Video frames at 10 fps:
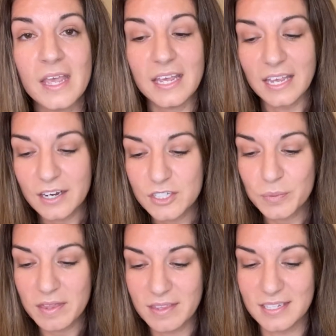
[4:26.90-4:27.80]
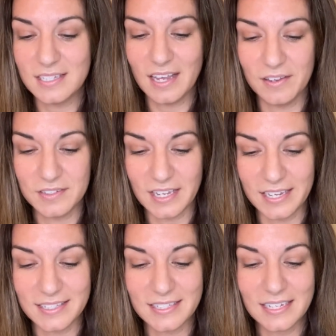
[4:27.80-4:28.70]
Here's what this tells
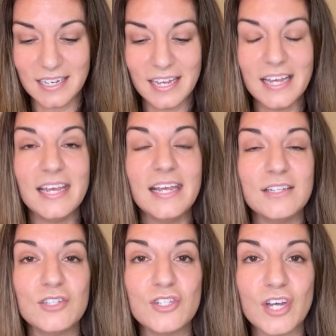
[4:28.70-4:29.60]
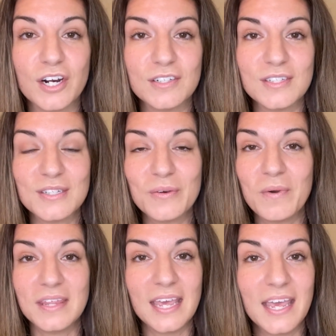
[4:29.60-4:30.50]
us. It starts
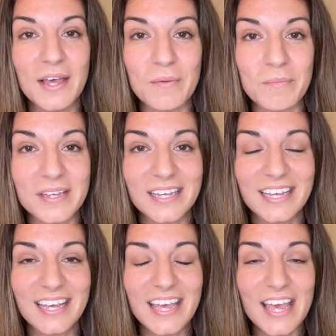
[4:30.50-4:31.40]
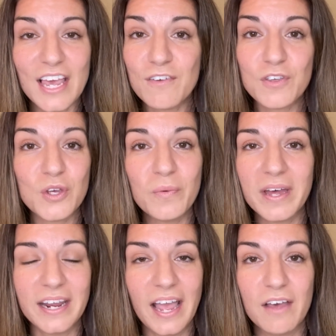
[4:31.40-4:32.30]
with him. If you
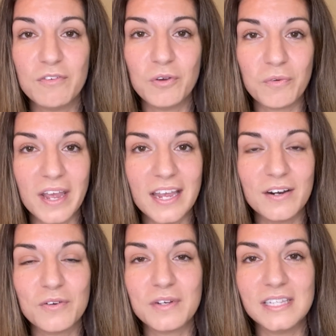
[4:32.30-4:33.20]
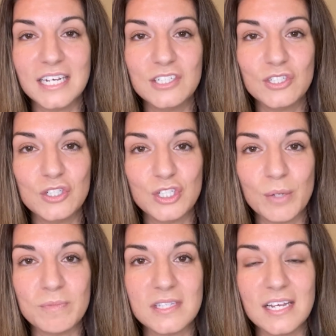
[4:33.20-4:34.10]
want to have great
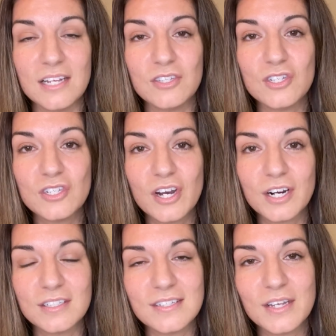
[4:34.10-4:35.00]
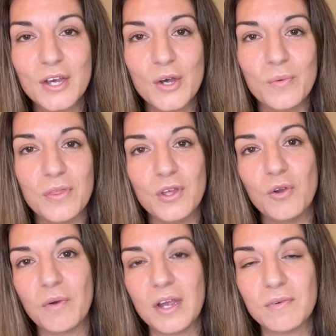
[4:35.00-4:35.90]
relationships, it starts with a
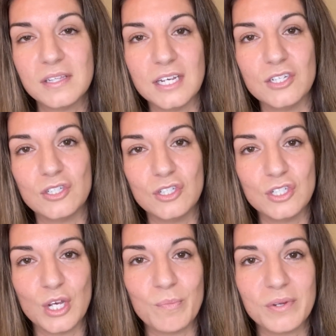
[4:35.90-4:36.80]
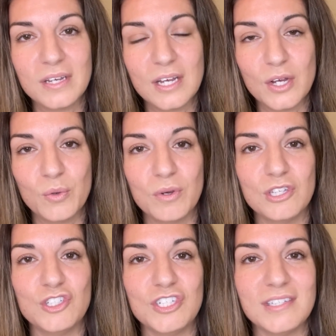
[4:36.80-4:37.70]
great relationship
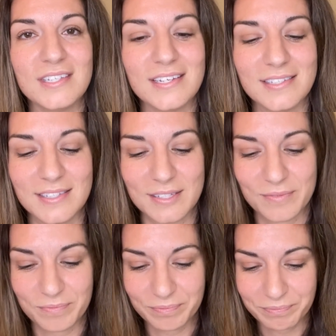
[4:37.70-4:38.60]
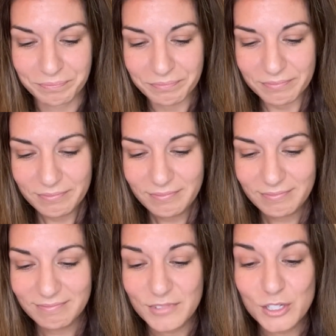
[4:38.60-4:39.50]
with Jesus.
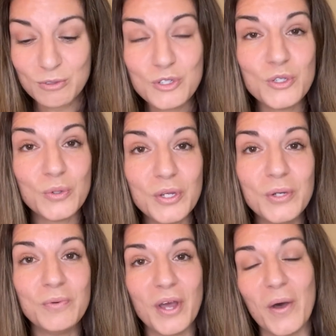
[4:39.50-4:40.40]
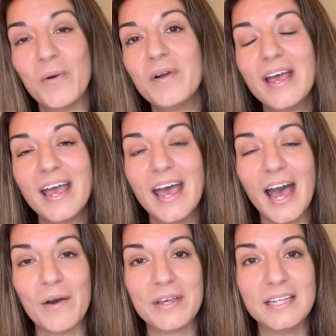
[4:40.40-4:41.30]
So do you know
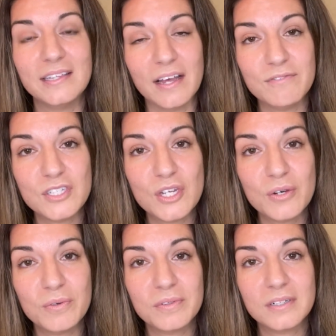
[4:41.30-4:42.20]
how he loves you?